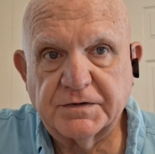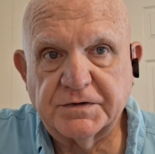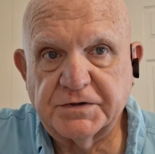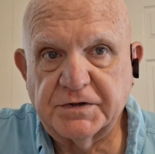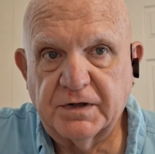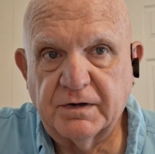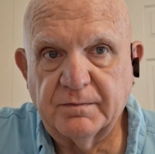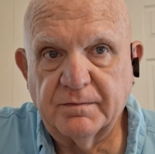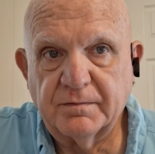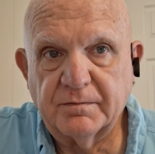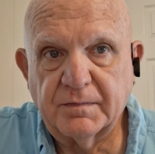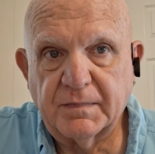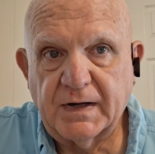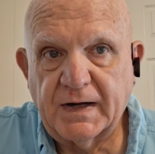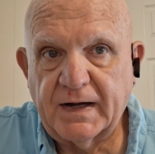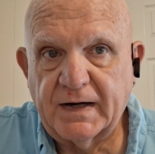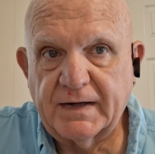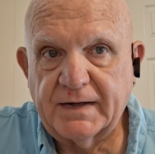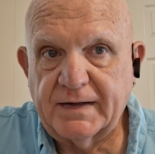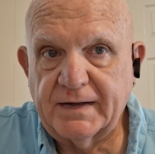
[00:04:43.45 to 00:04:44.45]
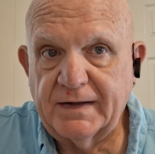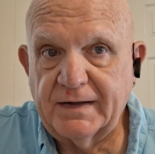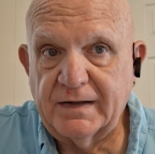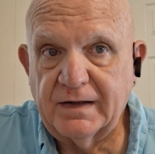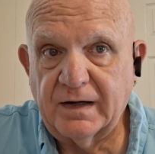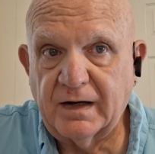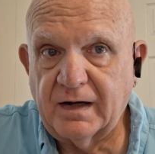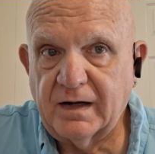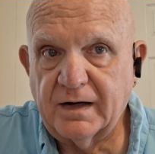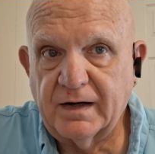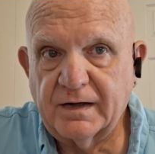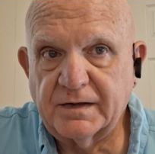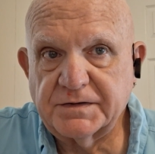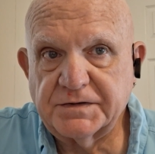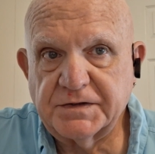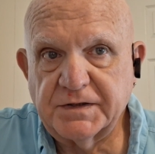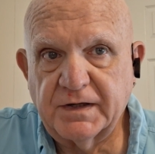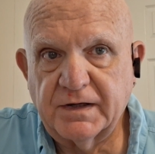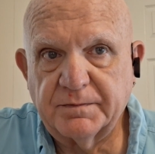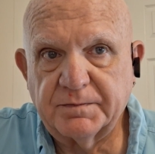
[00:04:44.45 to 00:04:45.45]
Some I did not
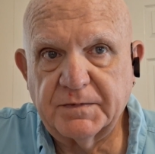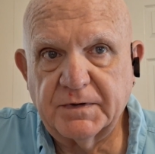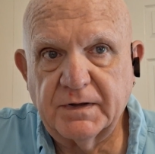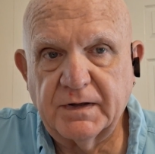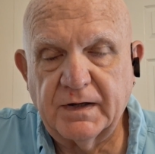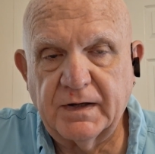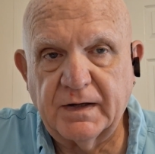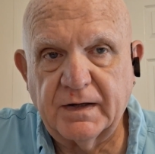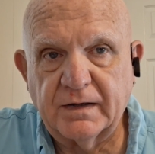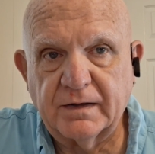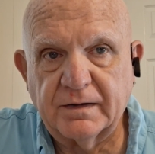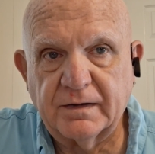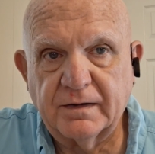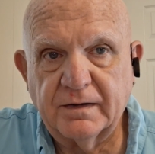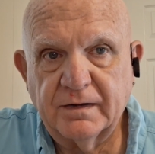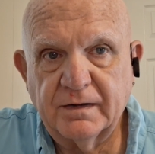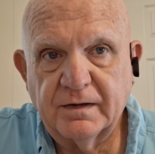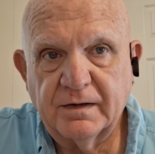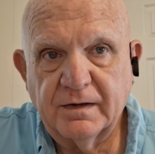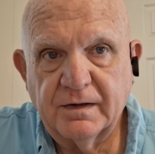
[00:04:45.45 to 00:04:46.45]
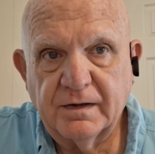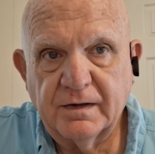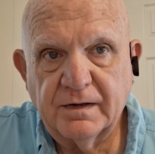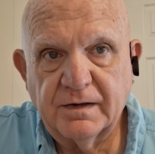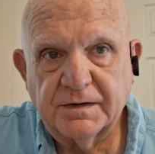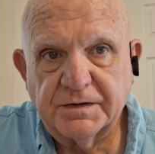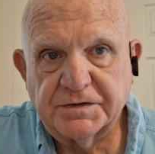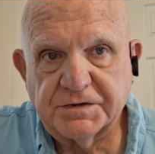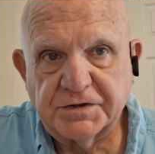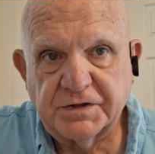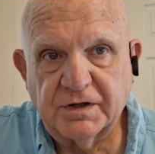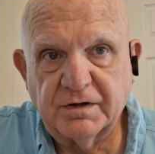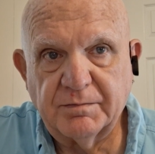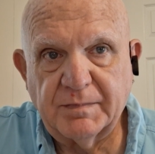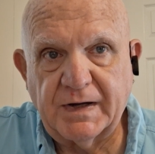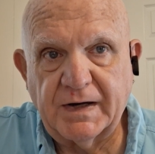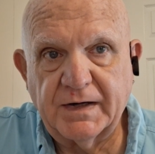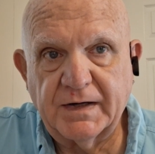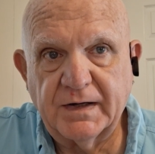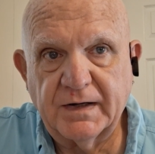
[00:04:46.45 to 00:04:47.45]
accept and some
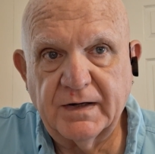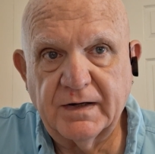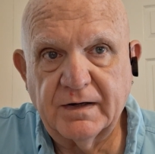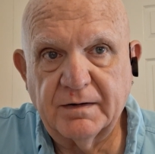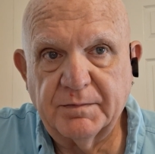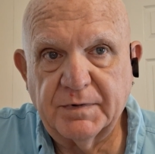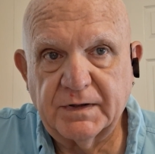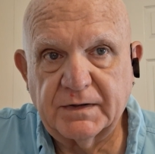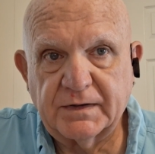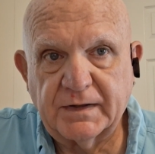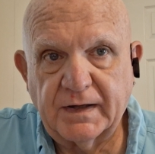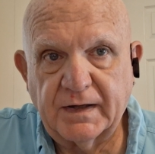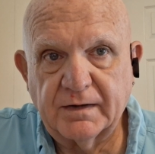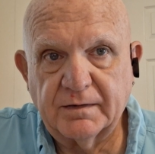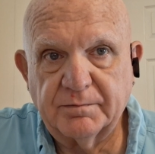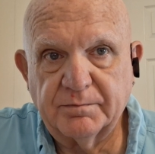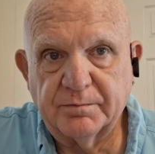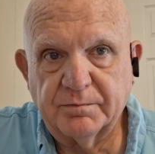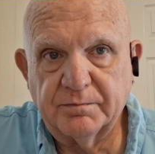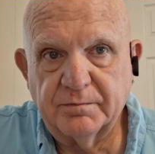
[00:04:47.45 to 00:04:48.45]
I did, but they